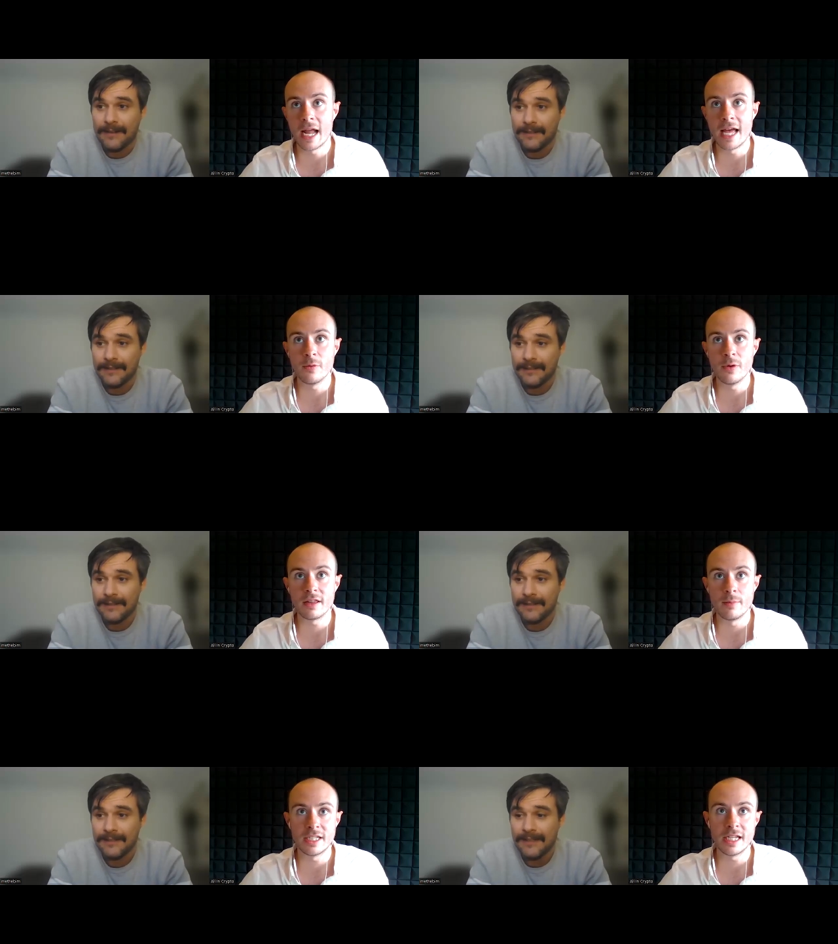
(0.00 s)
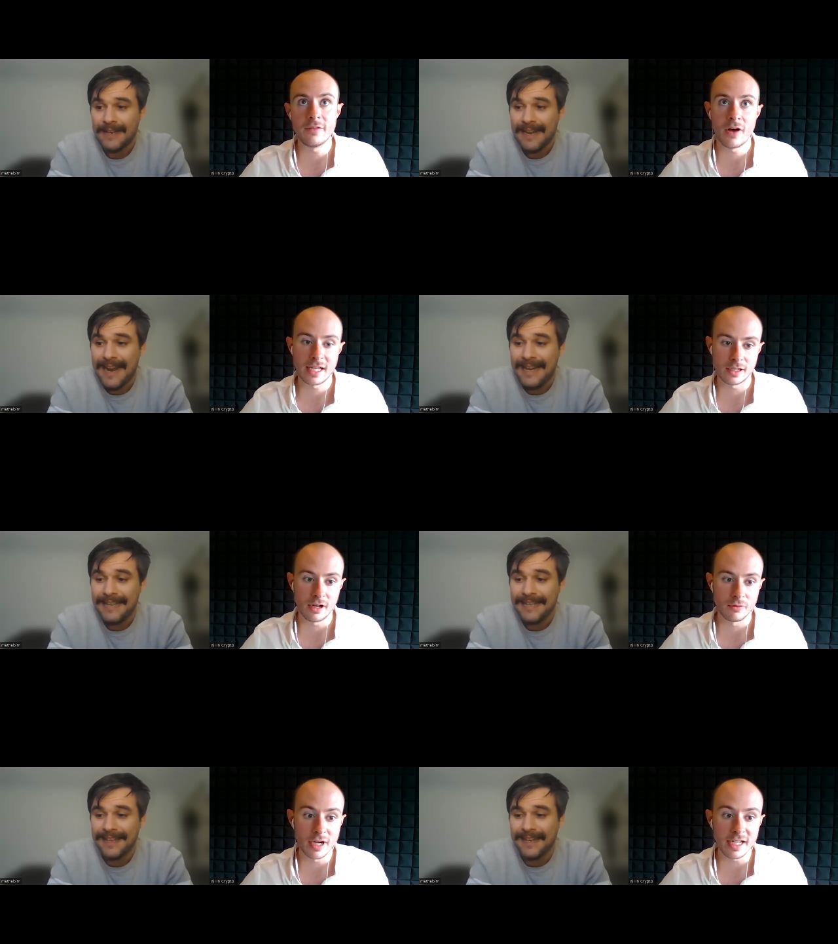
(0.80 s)
Speaker 1: playing with. I mean, DeFi has
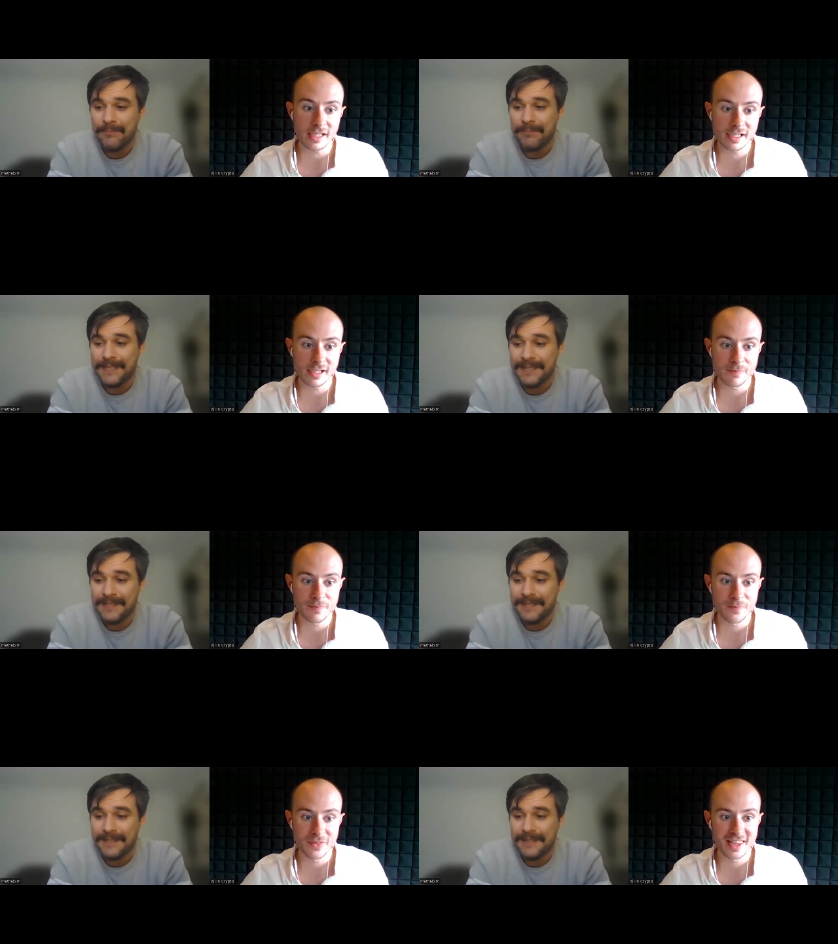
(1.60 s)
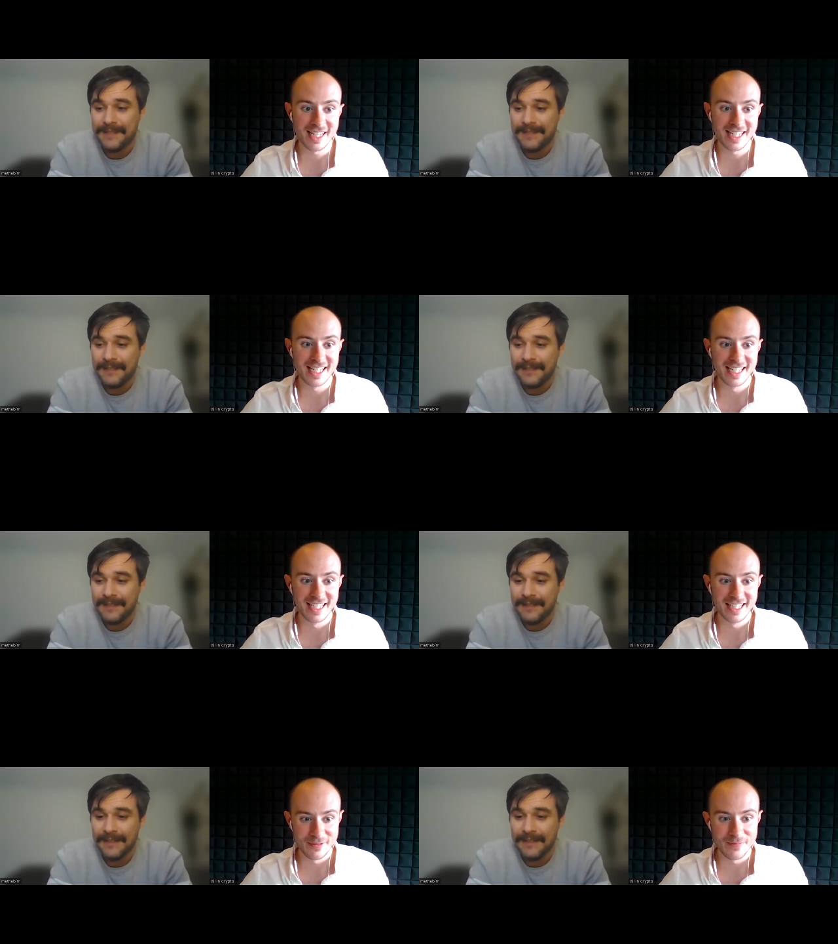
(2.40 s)
a lot of risks.
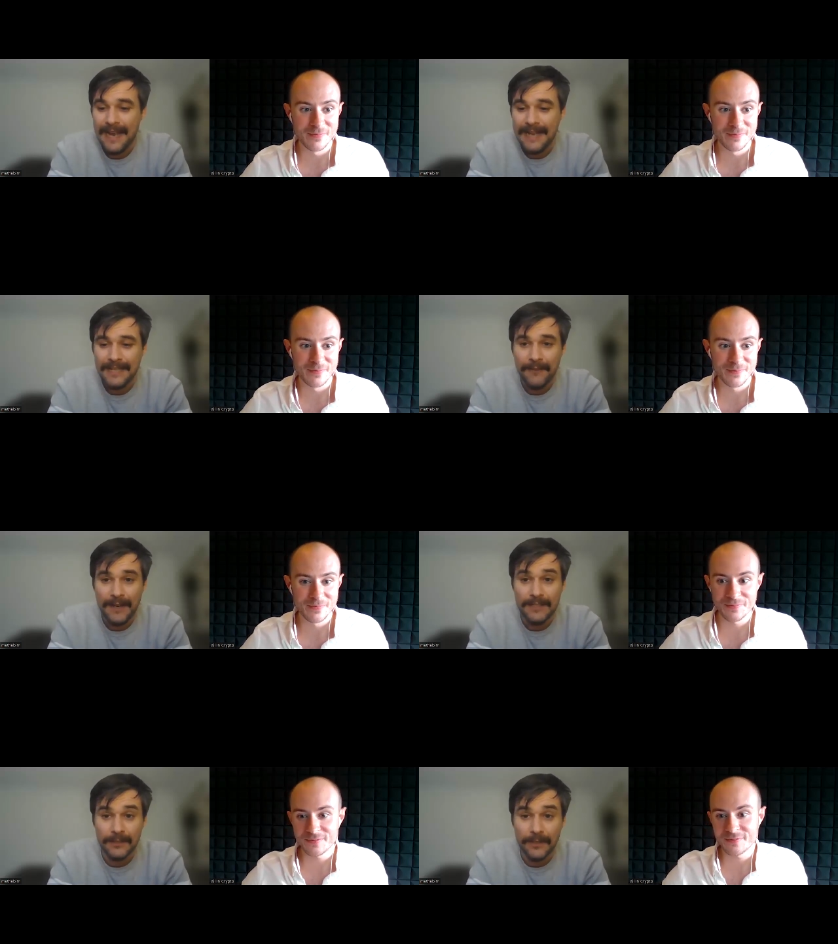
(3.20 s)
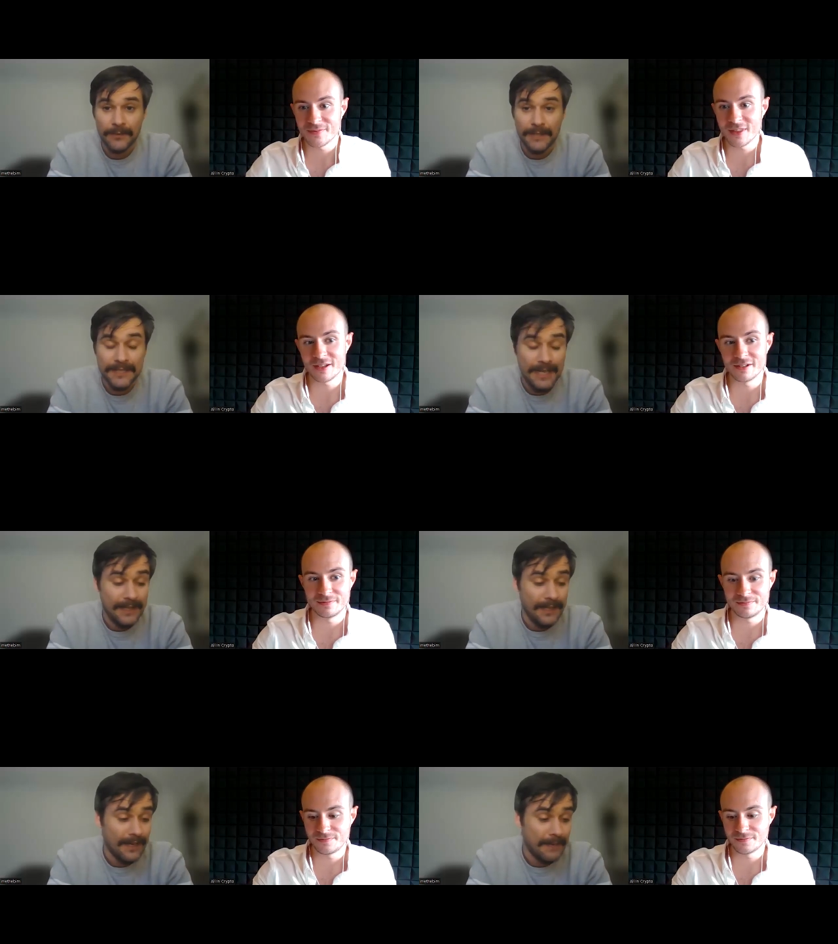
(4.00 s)
Speaker 2: Yeah, DeFi has a lot of risks.
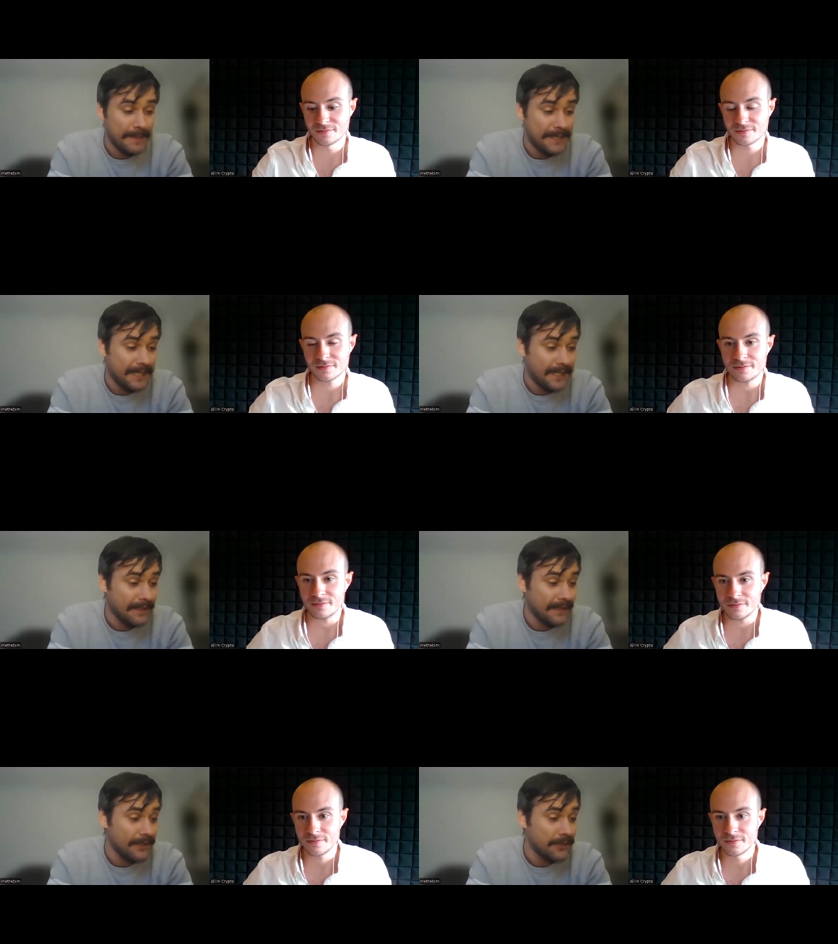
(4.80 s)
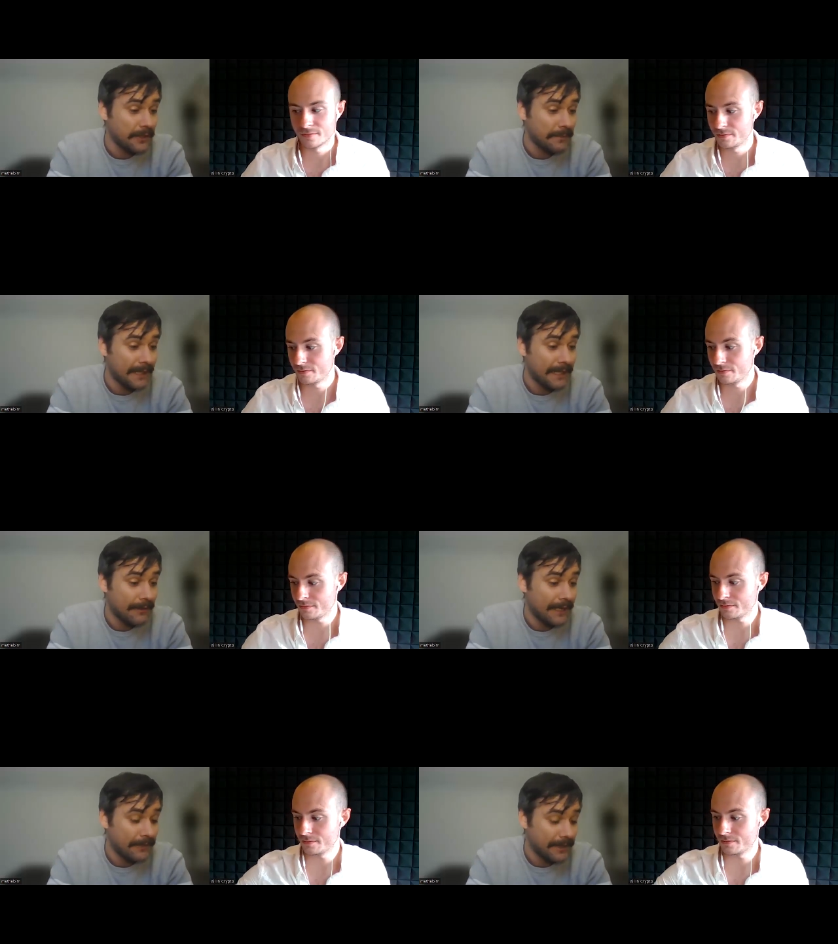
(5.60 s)
Anything that I particularly enjoyed playing
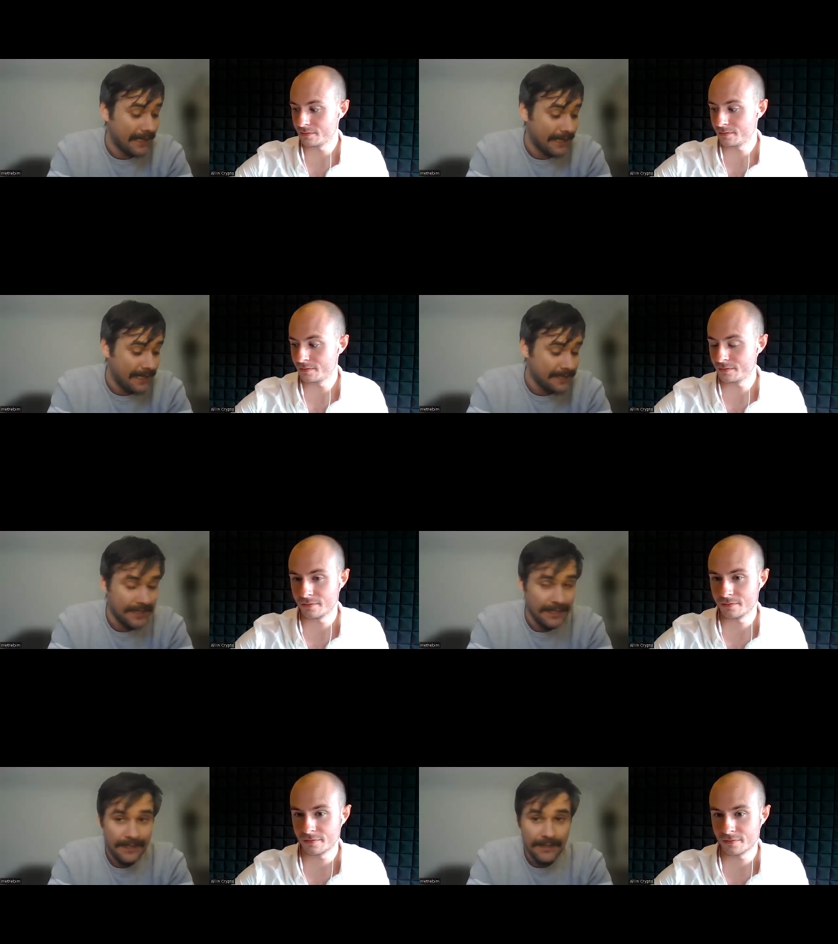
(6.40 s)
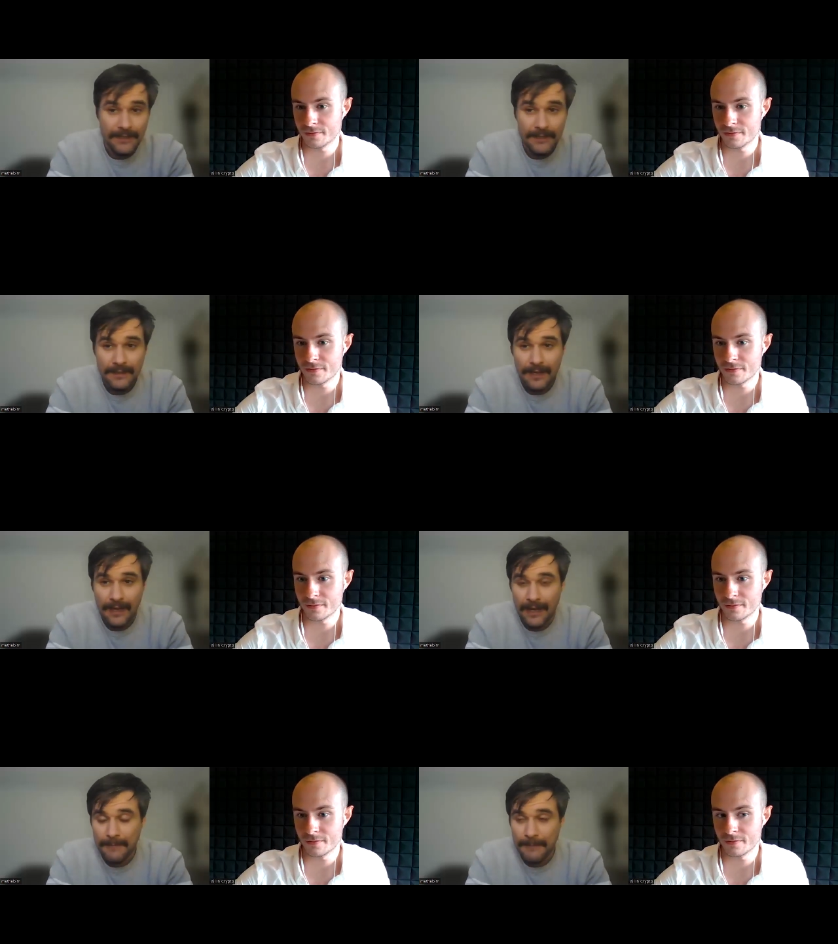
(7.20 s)
around with, I guess
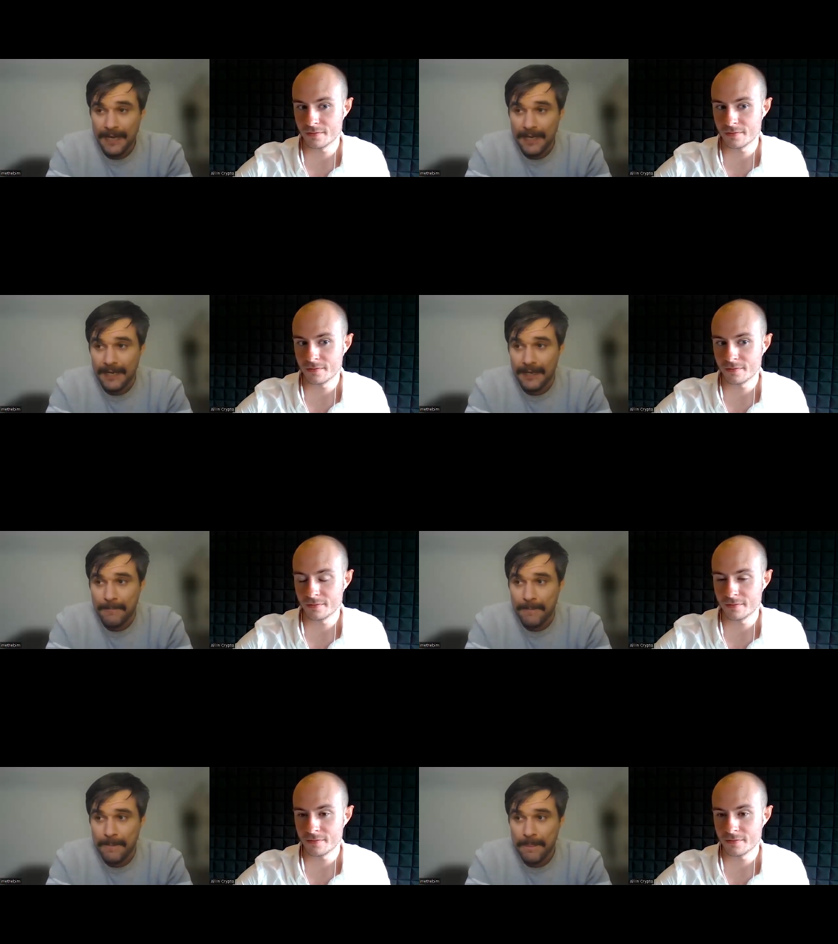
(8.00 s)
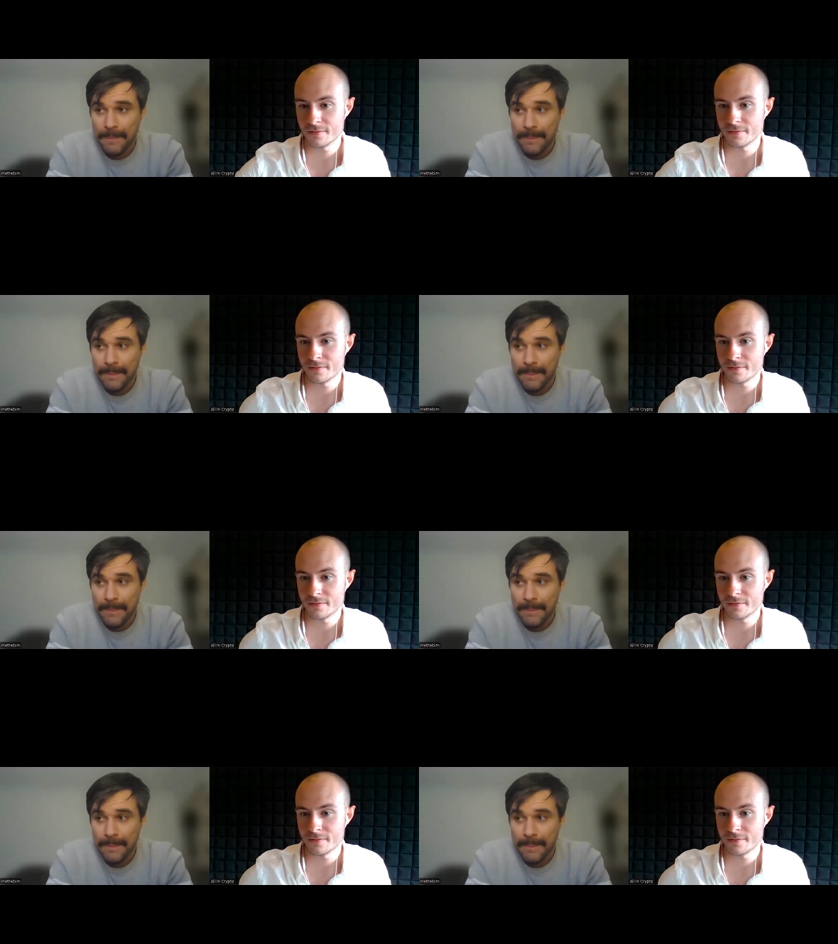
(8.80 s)
I'm a um,